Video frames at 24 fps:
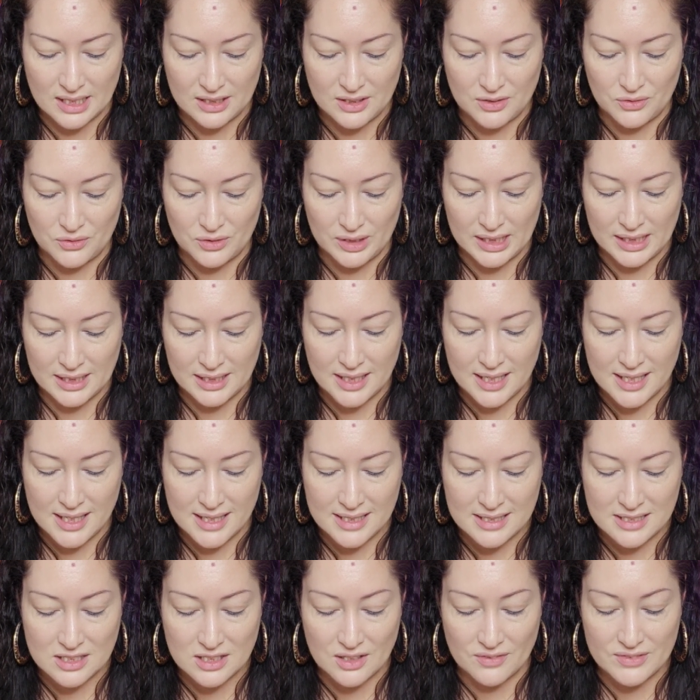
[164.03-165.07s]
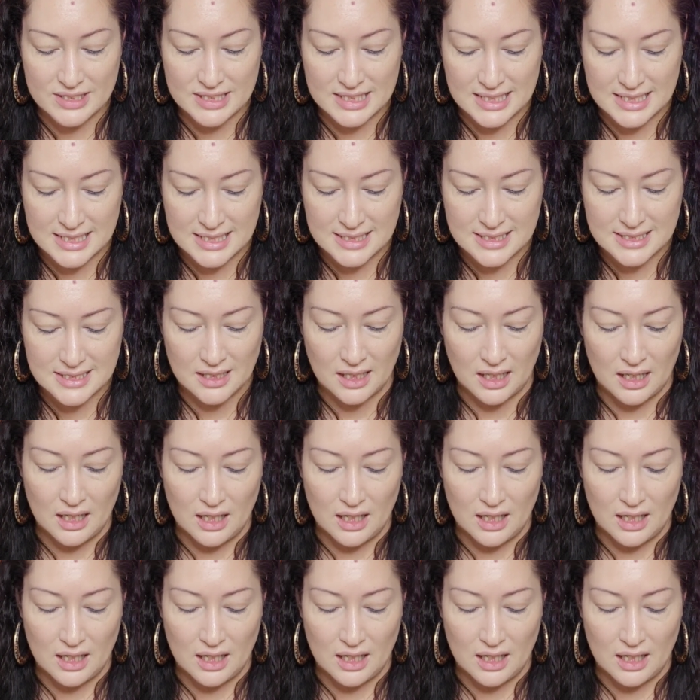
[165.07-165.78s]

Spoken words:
unique hint of tint